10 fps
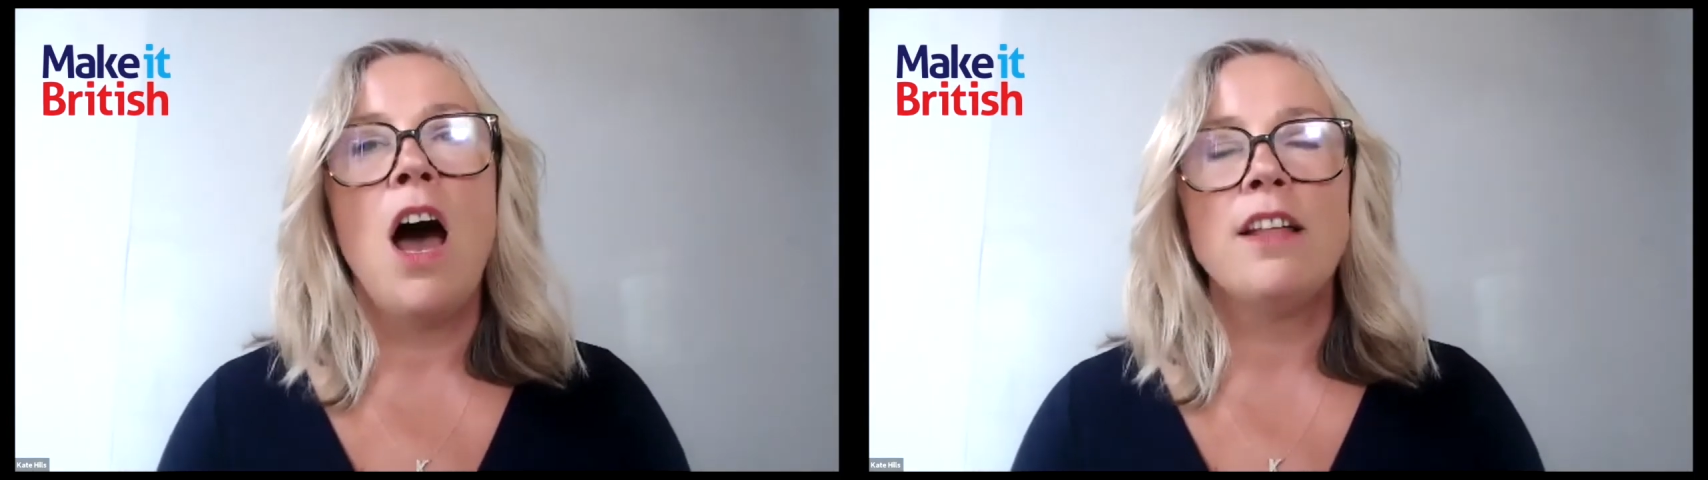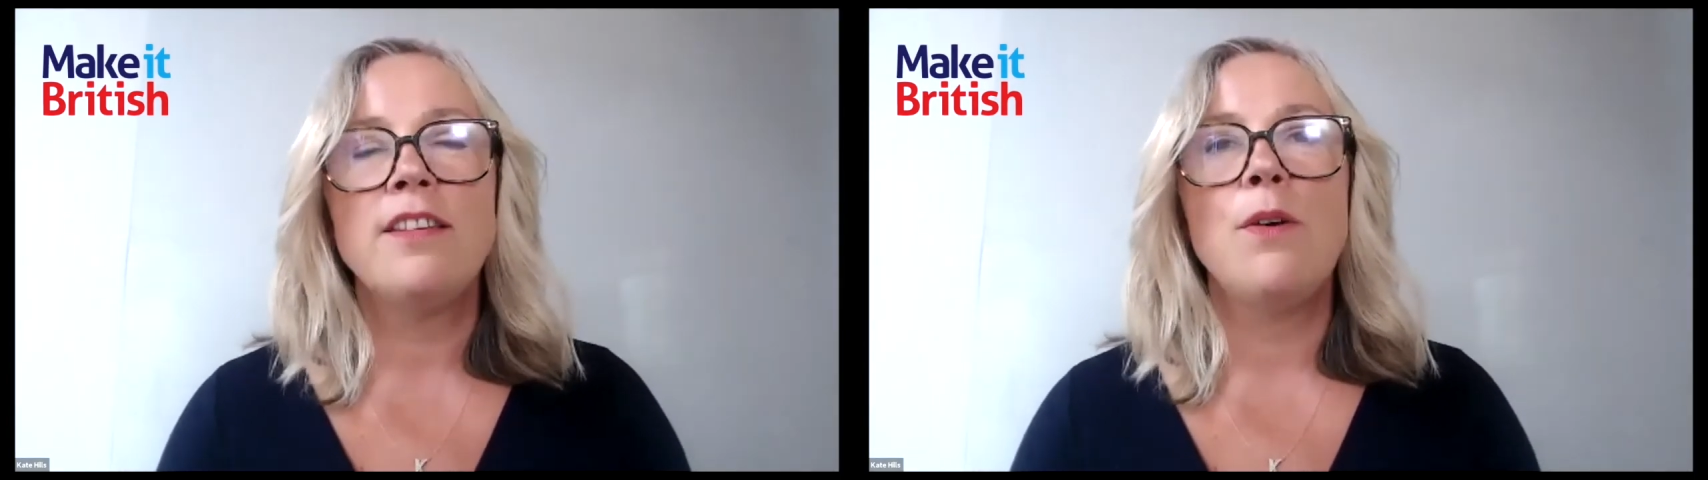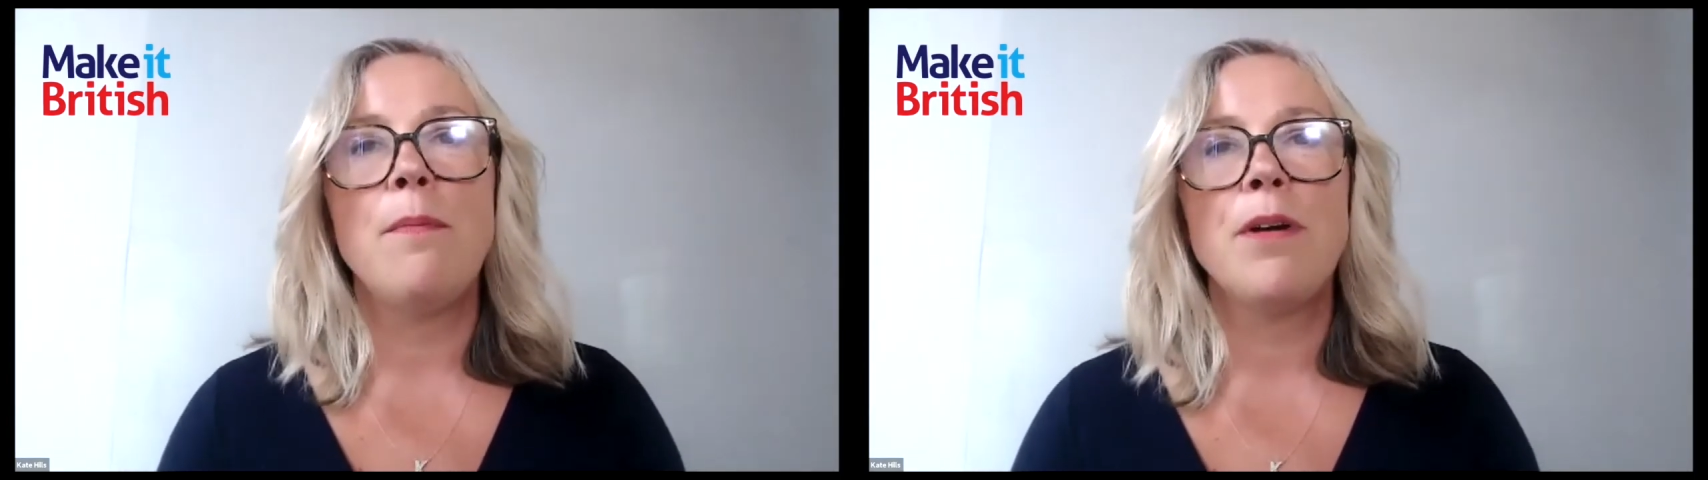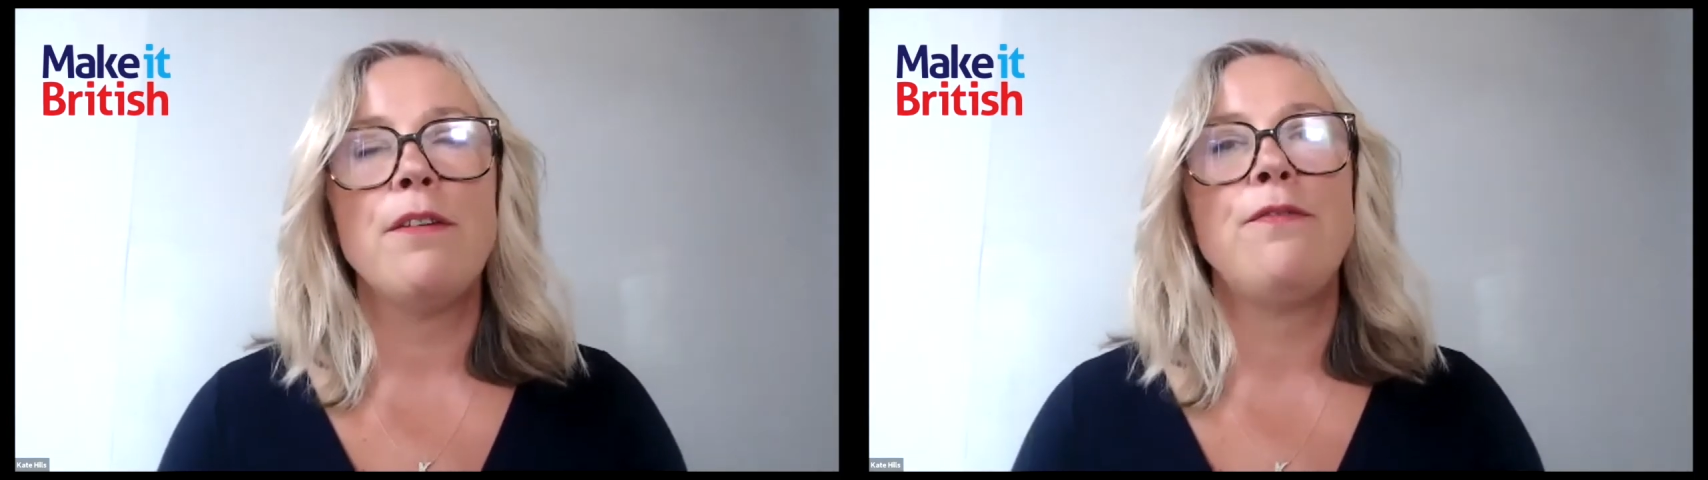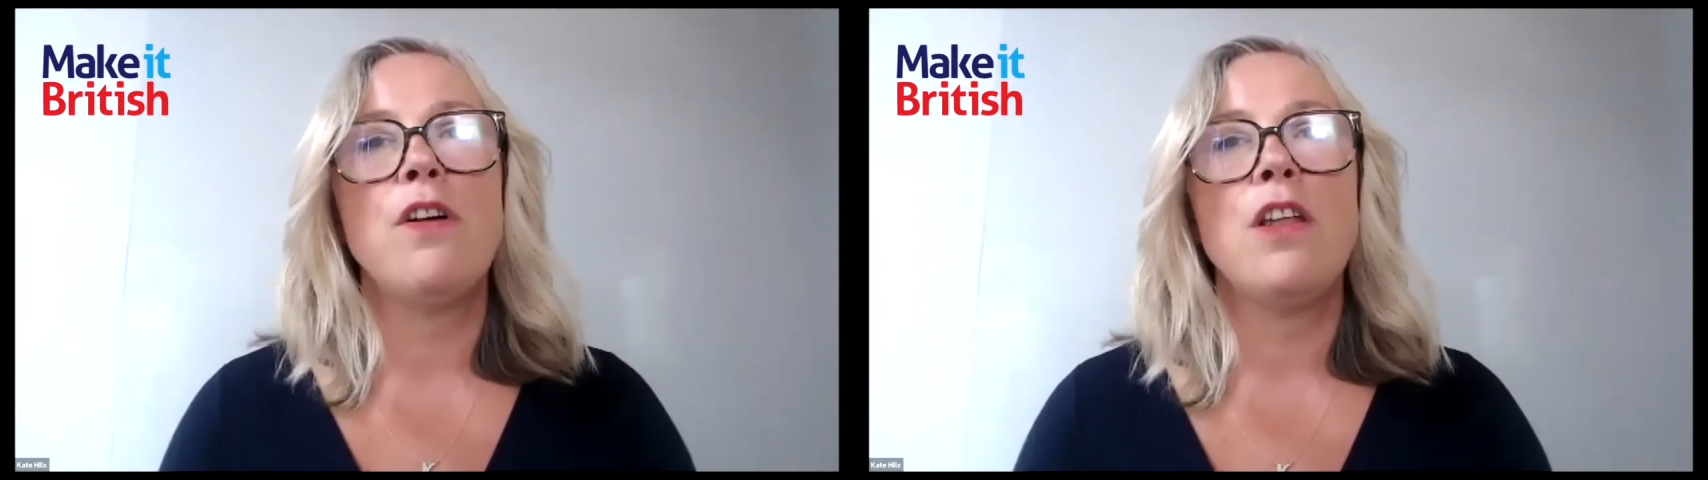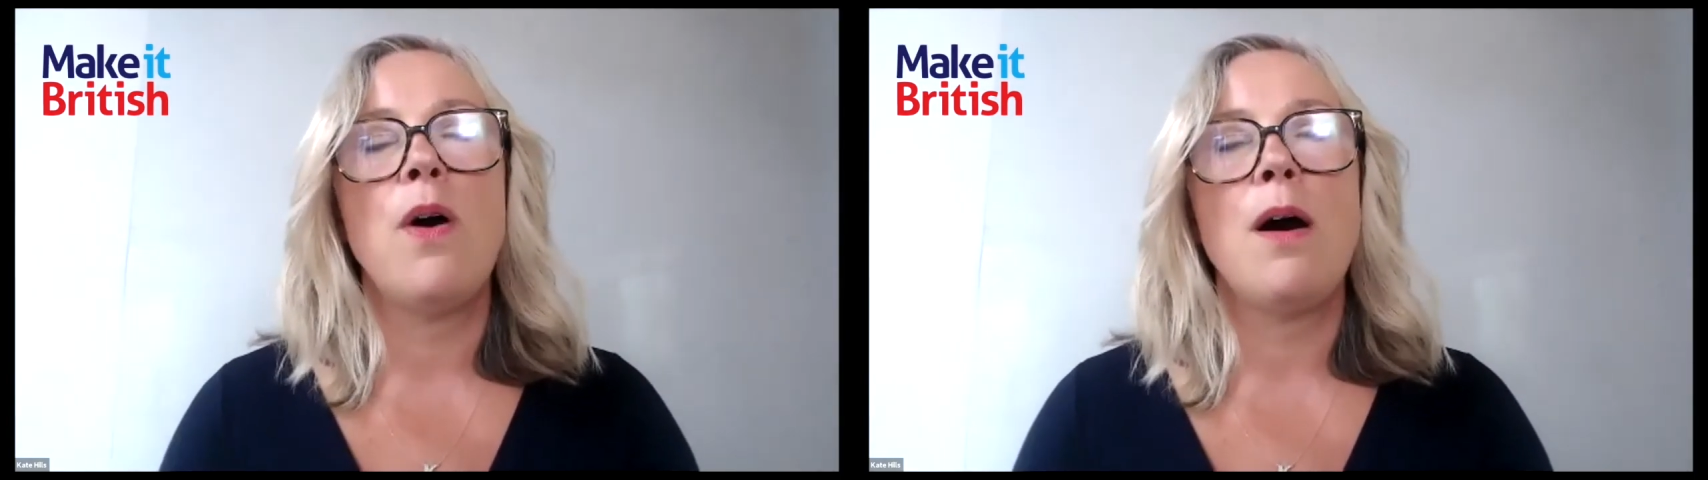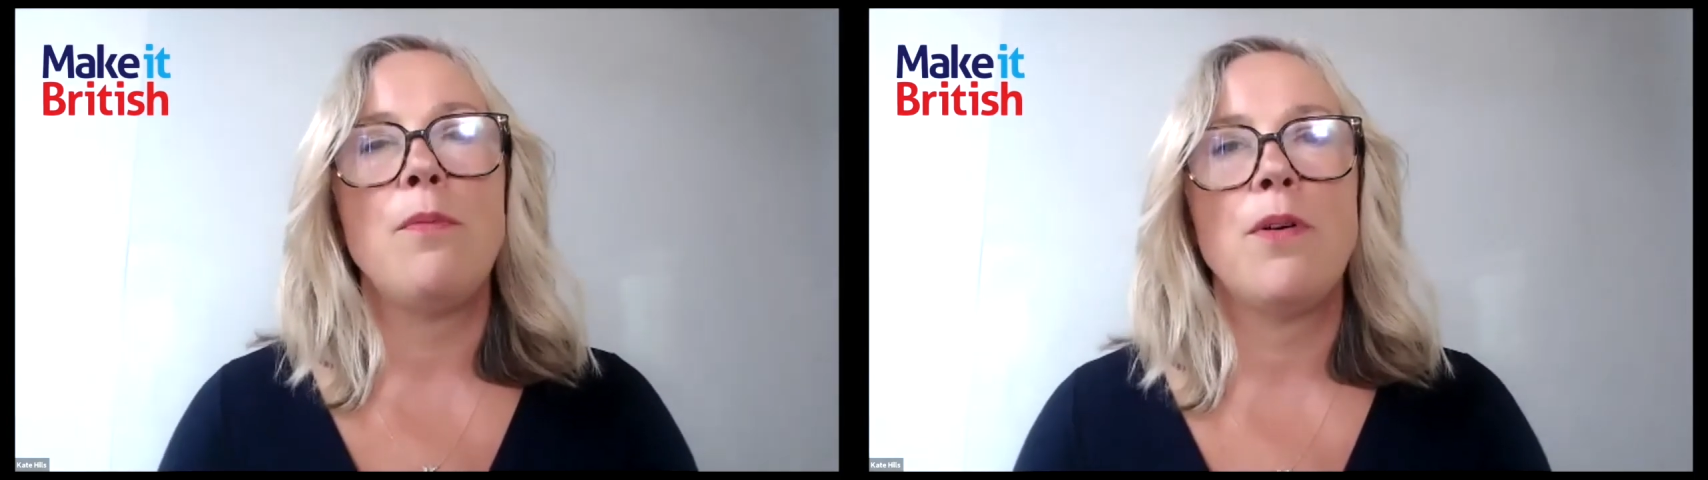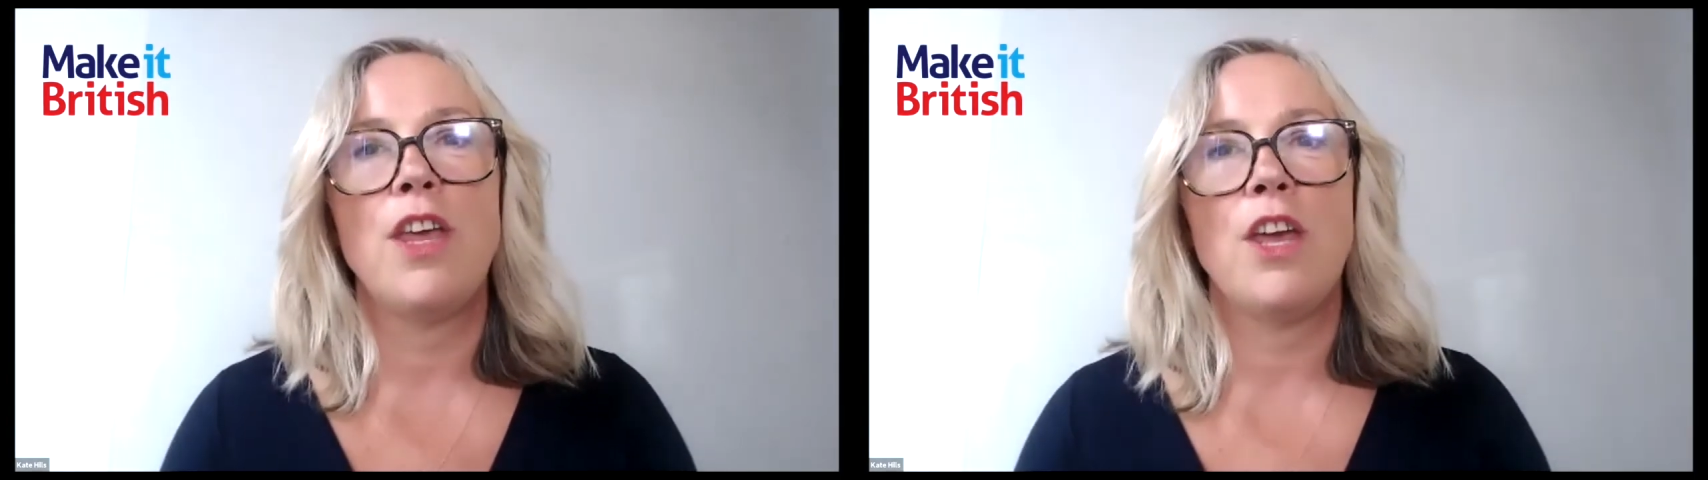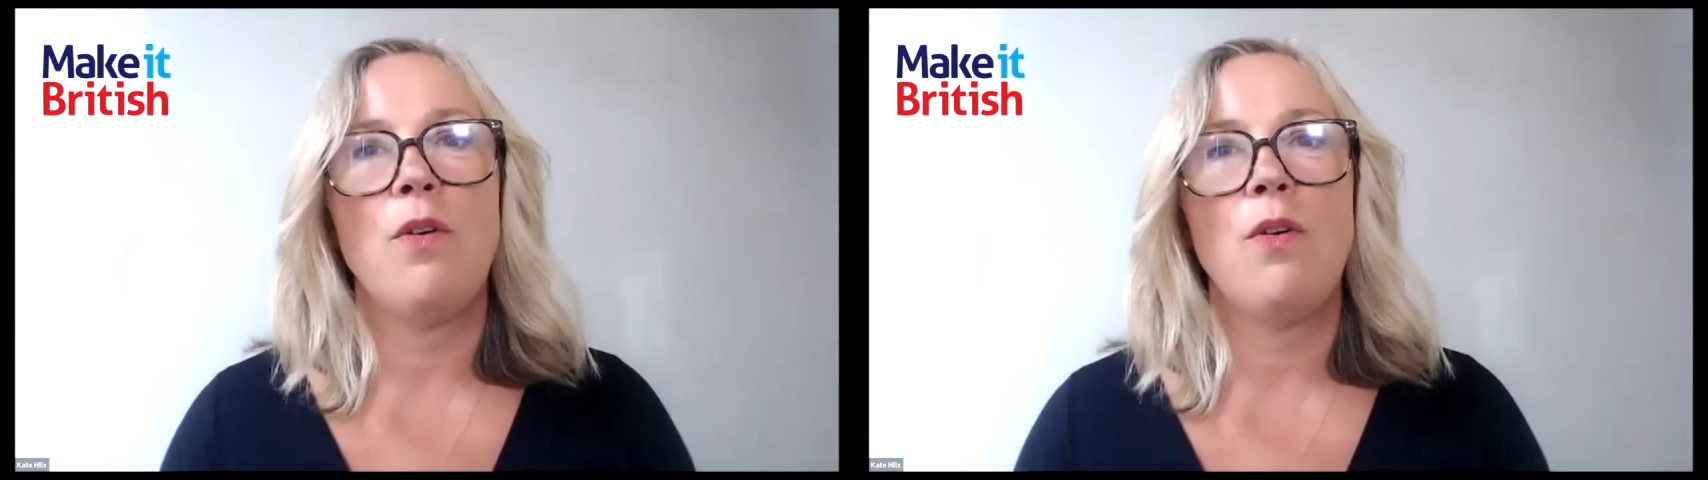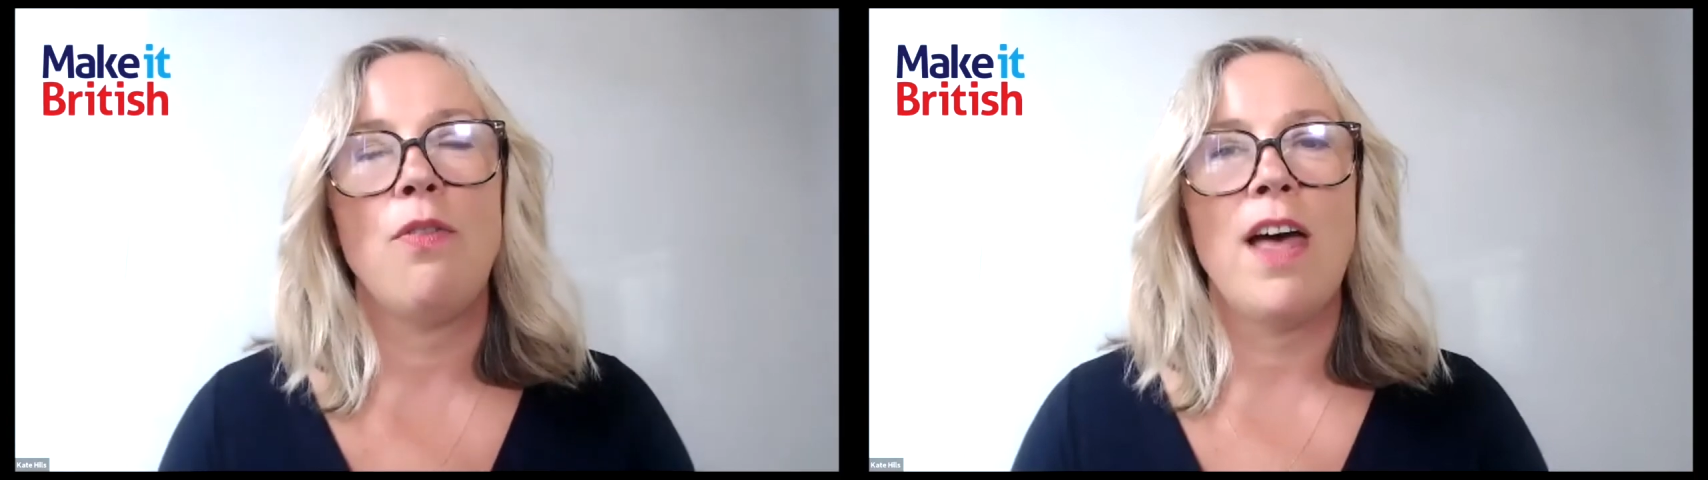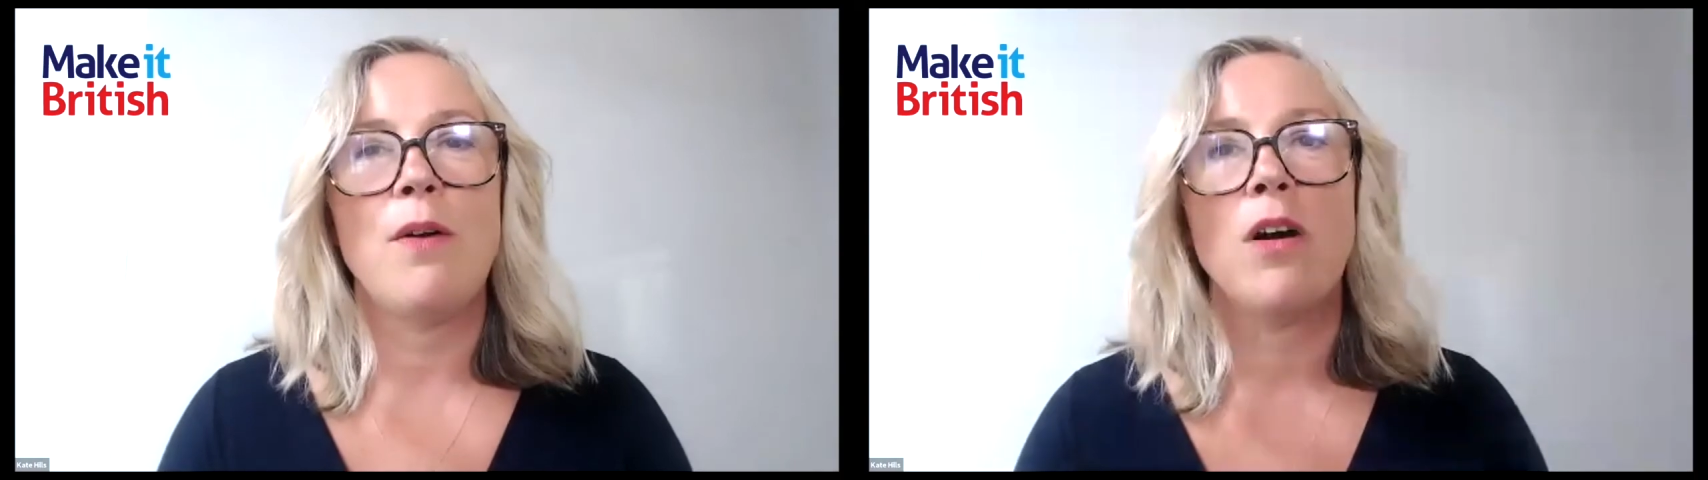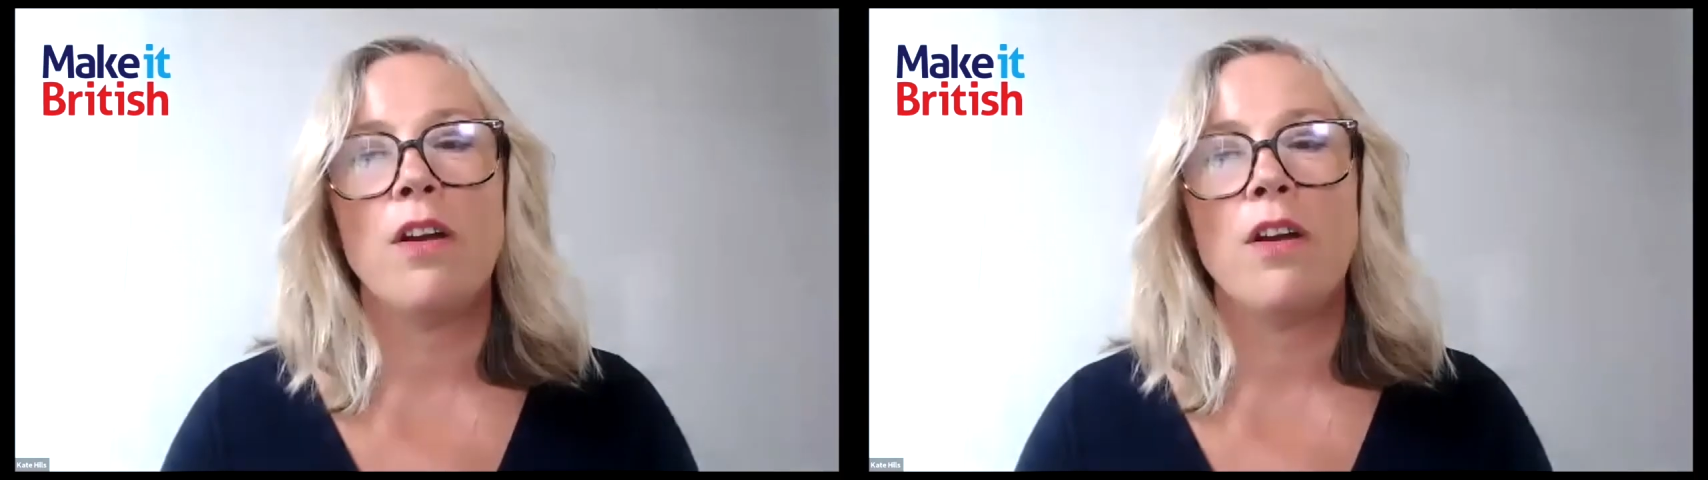I'll tell you what, I'm going to follow up with you on that one,